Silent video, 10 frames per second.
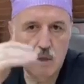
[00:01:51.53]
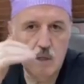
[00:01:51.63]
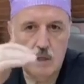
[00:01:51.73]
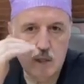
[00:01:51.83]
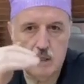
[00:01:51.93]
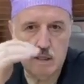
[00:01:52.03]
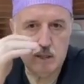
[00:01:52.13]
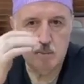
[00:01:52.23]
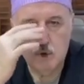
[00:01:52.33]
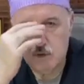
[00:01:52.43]

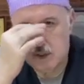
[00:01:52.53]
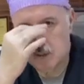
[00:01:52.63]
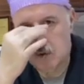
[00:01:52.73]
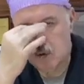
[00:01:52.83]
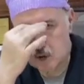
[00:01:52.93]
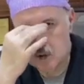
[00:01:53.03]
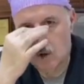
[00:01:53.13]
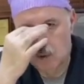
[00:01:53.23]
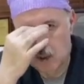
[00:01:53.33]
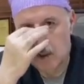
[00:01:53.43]
removing the bone
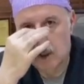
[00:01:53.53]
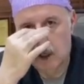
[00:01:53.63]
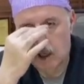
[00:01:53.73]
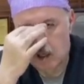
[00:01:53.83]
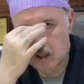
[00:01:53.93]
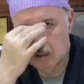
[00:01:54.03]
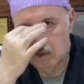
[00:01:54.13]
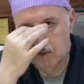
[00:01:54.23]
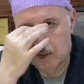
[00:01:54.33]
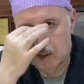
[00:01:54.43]
slowly,
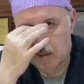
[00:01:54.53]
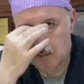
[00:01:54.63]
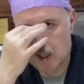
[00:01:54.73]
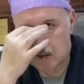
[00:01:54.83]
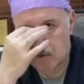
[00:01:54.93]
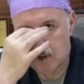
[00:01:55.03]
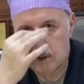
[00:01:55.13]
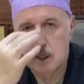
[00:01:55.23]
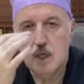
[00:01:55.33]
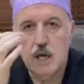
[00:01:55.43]
removing part of it,
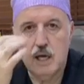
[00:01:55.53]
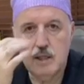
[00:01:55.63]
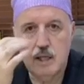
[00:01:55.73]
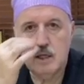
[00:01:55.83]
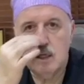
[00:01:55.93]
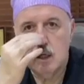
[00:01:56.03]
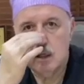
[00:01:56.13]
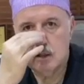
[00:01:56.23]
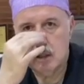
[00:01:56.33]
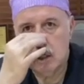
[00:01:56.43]
and then
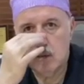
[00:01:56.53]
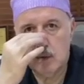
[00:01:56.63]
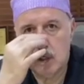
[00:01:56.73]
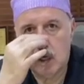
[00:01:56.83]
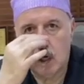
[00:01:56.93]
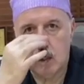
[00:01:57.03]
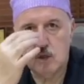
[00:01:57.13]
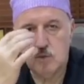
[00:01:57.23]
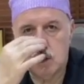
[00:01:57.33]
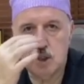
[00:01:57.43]
dealing with the cartilage,
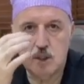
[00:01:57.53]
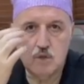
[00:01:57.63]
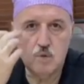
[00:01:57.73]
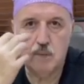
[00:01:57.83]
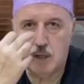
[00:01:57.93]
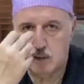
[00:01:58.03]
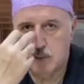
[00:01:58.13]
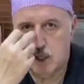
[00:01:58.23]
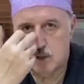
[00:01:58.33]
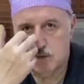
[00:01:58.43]
which is two parts,
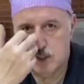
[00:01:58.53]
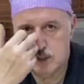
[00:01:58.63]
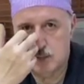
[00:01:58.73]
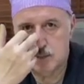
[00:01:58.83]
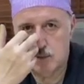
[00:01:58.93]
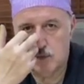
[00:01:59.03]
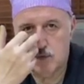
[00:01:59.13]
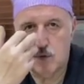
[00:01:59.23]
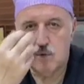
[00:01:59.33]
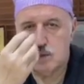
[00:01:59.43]
part of the septum of the
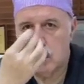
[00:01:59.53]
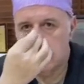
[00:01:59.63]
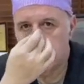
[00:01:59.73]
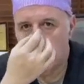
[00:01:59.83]
nose and part